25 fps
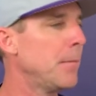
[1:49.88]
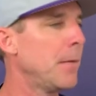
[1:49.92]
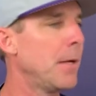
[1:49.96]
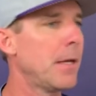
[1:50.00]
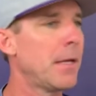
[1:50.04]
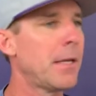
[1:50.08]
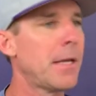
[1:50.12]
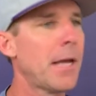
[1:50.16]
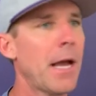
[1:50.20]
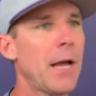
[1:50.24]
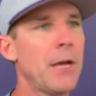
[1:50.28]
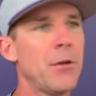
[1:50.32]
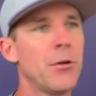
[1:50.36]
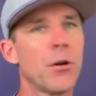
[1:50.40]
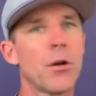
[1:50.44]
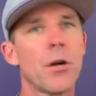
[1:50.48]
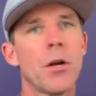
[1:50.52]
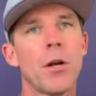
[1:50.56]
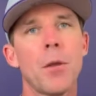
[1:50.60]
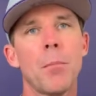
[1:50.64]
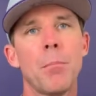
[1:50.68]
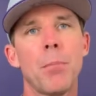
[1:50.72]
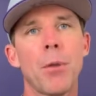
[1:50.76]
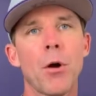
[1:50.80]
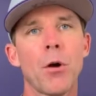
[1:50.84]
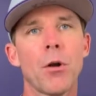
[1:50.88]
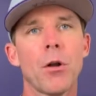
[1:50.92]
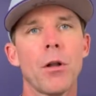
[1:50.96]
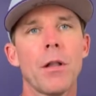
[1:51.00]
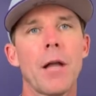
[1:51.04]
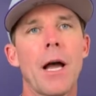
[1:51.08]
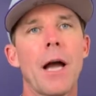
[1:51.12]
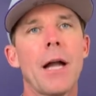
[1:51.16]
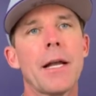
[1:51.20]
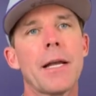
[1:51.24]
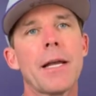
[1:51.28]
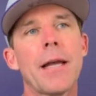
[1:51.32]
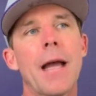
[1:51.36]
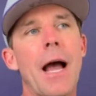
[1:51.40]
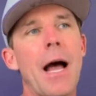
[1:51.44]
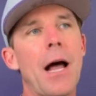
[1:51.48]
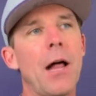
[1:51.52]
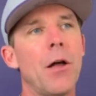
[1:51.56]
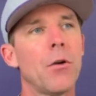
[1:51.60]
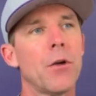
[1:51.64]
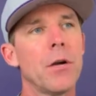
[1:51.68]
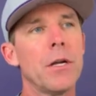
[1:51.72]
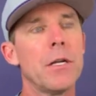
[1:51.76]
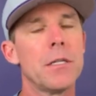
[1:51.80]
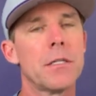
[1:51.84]
Again, you're going to burn a lot of
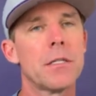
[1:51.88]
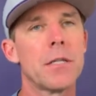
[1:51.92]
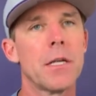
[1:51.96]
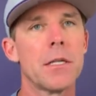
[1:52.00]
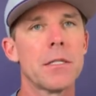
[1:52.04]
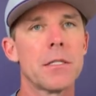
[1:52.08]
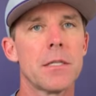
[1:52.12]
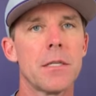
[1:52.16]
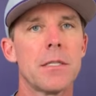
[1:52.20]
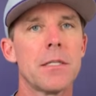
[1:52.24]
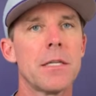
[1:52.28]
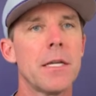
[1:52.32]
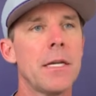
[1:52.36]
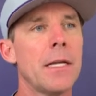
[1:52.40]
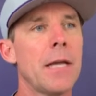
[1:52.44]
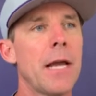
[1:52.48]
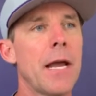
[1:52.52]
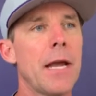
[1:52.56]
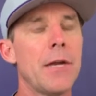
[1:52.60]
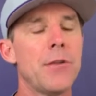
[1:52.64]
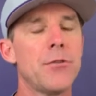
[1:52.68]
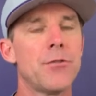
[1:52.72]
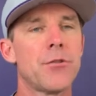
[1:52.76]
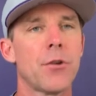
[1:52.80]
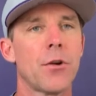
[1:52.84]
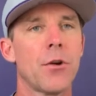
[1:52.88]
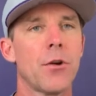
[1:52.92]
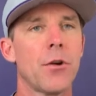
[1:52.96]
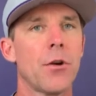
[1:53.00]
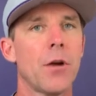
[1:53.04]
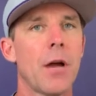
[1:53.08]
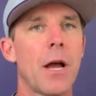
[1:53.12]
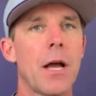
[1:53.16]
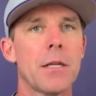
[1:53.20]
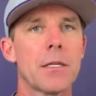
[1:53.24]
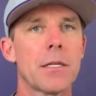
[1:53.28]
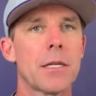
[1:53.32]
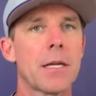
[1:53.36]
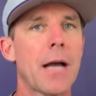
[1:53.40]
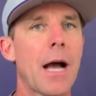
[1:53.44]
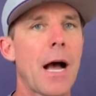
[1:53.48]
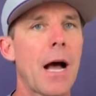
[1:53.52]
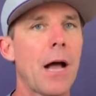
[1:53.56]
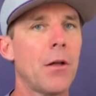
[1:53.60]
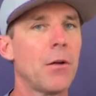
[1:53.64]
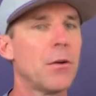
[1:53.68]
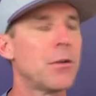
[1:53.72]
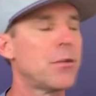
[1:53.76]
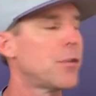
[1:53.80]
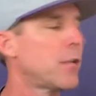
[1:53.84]
calories as a teenager, as a
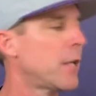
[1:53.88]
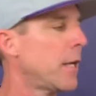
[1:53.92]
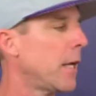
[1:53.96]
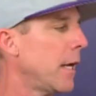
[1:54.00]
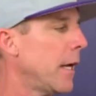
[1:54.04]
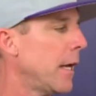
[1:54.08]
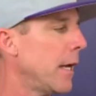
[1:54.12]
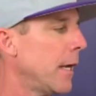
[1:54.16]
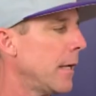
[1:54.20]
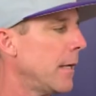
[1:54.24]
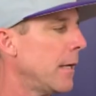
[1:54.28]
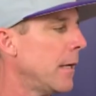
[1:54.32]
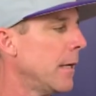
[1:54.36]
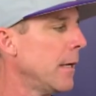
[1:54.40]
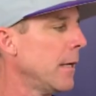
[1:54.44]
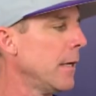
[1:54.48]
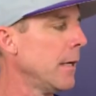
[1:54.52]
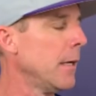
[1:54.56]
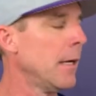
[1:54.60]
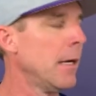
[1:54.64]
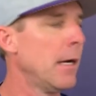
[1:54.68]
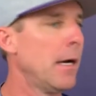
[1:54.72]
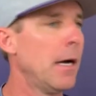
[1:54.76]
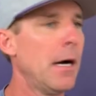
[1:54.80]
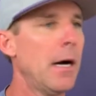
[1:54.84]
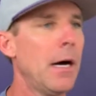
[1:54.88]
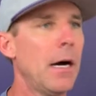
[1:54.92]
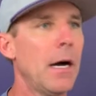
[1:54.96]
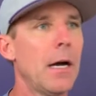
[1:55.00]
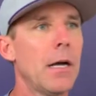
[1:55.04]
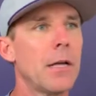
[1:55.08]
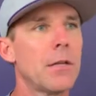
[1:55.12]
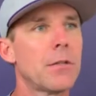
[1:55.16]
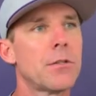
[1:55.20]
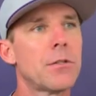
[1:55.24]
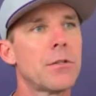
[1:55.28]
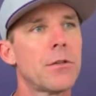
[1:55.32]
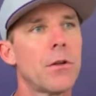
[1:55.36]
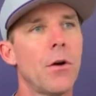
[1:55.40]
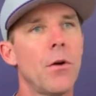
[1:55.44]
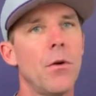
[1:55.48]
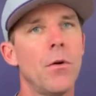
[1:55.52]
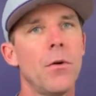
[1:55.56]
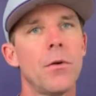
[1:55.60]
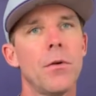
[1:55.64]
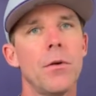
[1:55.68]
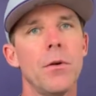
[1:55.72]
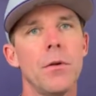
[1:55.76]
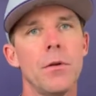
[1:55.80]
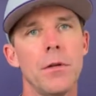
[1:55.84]
college kid.
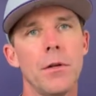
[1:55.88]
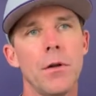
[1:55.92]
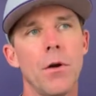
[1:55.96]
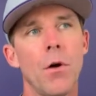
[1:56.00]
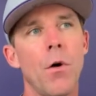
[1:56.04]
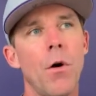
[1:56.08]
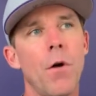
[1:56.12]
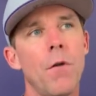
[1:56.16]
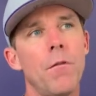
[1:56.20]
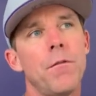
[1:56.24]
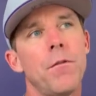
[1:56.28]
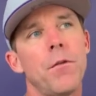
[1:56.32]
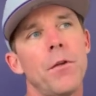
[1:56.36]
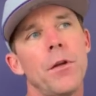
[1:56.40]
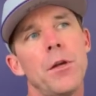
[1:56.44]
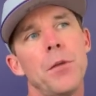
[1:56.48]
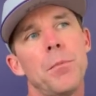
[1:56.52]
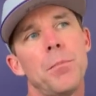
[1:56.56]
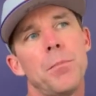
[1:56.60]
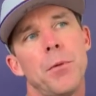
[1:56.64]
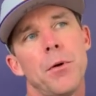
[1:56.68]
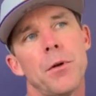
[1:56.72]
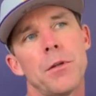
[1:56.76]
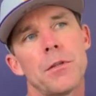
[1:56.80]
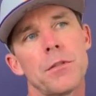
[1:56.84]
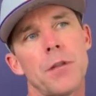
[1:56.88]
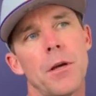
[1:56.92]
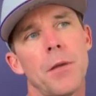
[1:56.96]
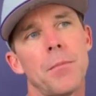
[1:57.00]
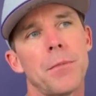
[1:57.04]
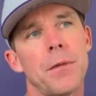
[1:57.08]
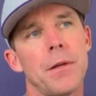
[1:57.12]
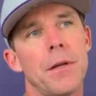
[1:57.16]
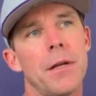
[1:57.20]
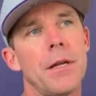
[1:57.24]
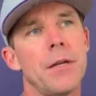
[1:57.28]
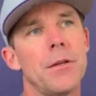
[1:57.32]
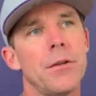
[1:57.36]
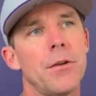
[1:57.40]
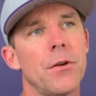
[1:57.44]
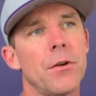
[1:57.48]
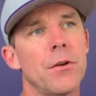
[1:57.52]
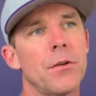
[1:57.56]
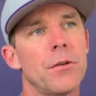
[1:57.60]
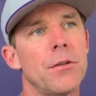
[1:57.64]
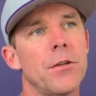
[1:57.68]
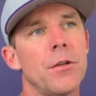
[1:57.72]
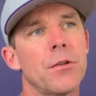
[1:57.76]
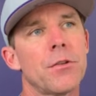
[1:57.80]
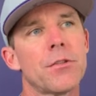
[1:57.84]
So hopefully you put something in
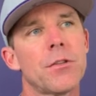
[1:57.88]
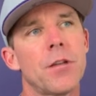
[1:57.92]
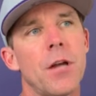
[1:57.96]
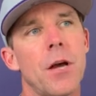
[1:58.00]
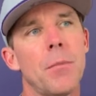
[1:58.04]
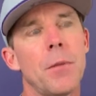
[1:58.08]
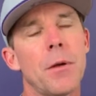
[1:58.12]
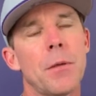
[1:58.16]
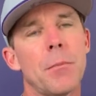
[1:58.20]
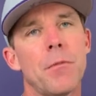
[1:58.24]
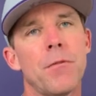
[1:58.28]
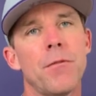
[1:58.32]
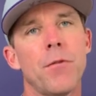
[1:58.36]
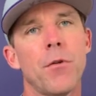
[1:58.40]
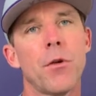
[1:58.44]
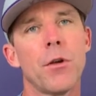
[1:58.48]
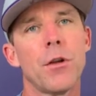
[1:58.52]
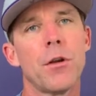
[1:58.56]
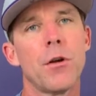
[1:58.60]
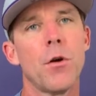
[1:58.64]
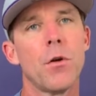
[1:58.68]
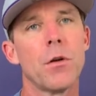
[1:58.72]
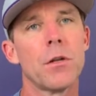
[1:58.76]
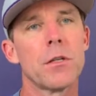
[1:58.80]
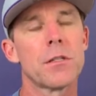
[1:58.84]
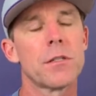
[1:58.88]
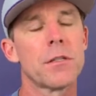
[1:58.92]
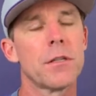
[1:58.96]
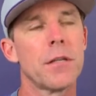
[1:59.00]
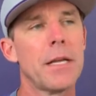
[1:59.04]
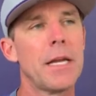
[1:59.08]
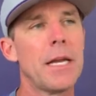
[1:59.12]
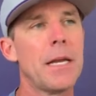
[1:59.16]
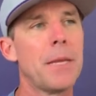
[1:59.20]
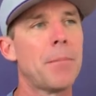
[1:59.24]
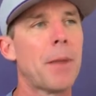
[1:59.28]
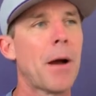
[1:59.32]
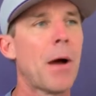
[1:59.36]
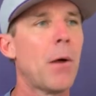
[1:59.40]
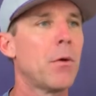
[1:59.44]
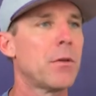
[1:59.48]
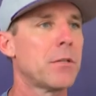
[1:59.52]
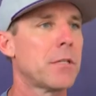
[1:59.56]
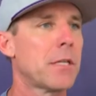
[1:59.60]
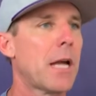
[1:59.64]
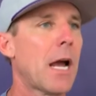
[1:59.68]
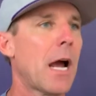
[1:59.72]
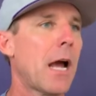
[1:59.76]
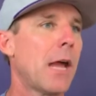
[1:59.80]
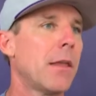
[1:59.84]
your stomach before you go to sleep. I
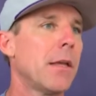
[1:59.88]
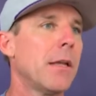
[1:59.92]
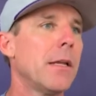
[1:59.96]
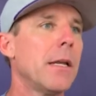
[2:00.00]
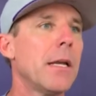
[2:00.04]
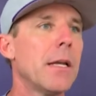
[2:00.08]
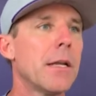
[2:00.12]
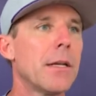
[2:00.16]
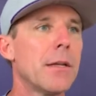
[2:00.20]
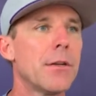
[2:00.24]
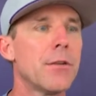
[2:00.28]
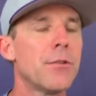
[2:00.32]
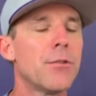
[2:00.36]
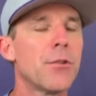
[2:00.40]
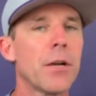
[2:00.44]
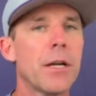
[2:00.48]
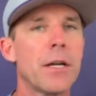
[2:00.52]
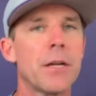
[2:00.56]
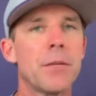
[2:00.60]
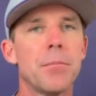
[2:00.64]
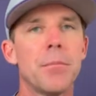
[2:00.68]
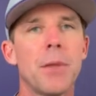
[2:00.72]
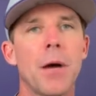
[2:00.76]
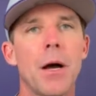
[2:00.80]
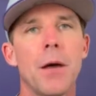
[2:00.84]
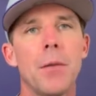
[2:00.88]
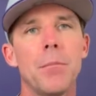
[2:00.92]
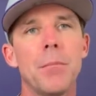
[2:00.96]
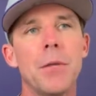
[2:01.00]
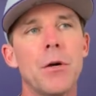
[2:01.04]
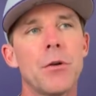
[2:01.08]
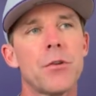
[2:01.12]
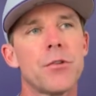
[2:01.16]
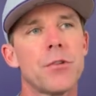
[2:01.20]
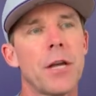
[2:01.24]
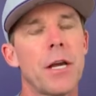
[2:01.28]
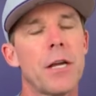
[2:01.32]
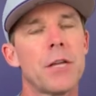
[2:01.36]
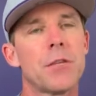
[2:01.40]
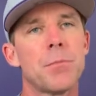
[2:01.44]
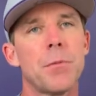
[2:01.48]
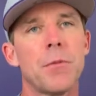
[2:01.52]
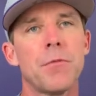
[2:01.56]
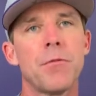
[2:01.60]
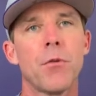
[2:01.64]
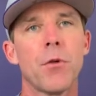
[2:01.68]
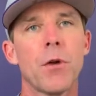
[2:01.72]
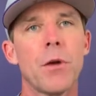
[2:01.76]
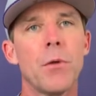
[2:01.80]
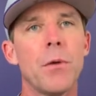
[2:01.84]
was a guy that needed to drink milkshakes
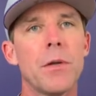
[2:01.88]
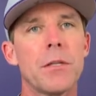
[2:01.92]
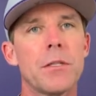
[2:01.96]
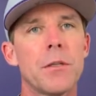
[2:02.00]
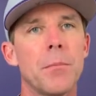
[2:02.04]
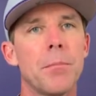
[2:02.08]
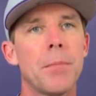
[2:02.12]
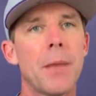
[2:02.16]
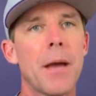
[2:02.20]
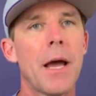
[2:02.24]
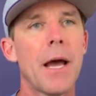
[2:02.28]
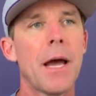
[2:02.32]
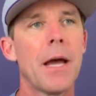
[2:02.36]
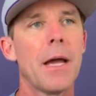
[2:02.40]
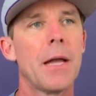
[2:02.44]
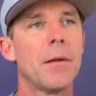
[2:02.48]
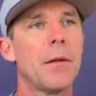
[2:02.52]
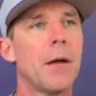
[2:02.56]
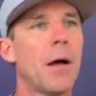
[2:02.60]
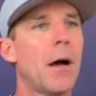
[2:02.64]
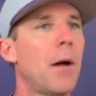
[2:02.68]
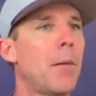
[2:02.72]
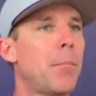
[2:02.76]
before he went to bed,